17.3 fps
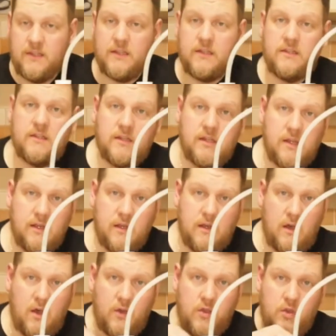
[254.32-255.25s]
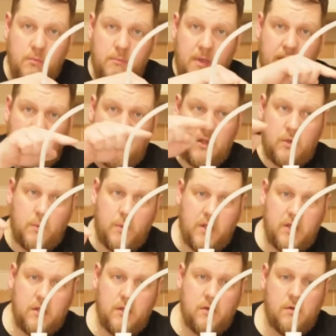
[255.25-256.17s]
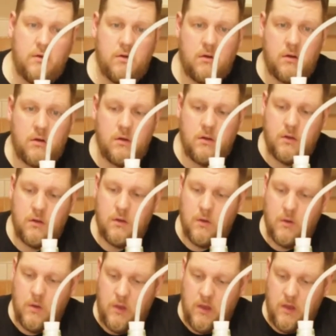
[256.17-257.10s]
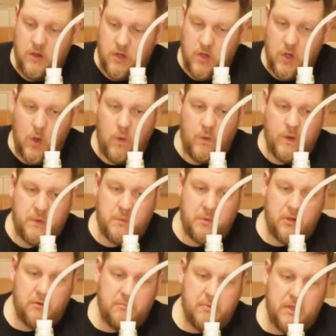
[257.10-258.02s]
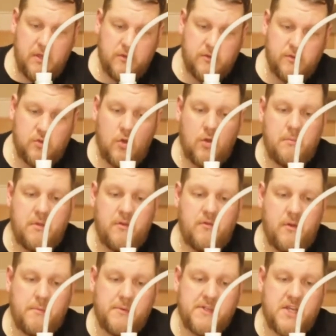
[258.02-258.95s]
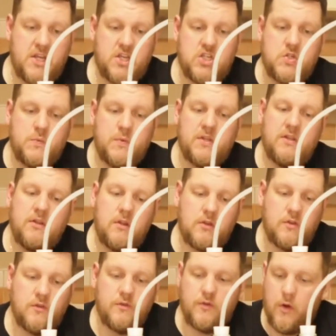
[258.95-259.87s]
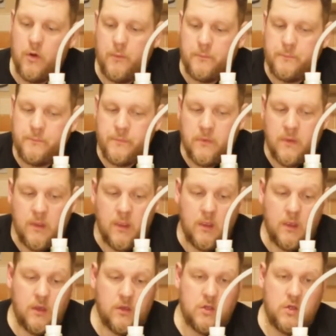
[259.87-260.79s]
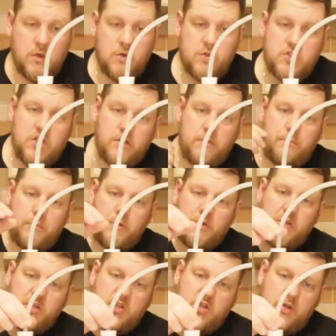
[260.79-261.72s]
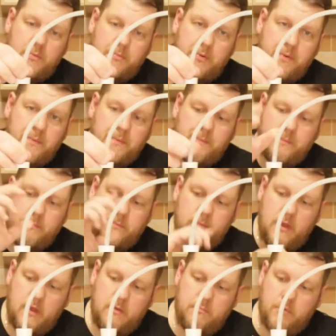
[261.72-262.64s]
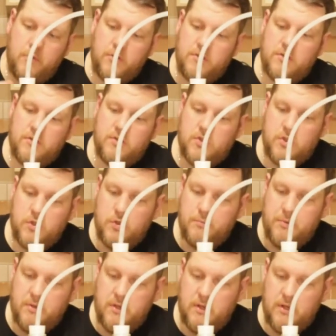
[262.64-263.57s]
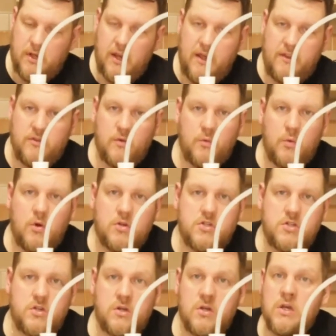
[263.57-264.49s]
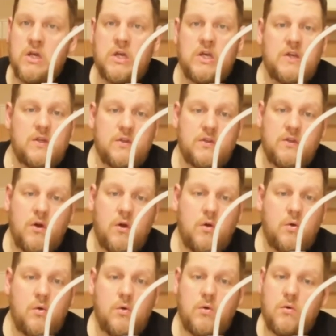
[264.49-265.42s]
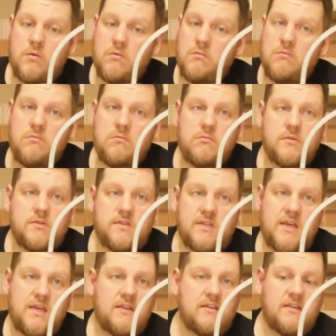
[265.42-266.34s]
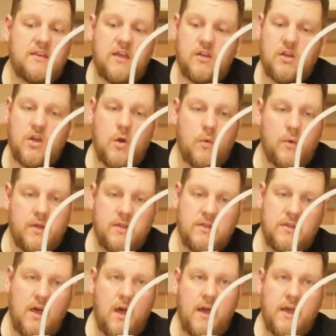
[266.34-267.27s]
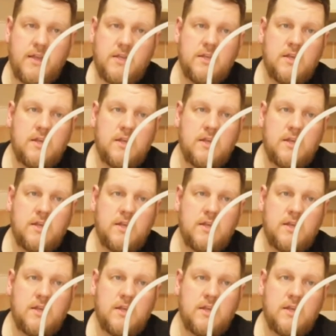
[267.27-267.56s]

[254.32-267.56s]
is how you make it when you know it will be a stormy fermentation with a lot of foam. You just put a tube and put this tube in a glass of water. No things can go inside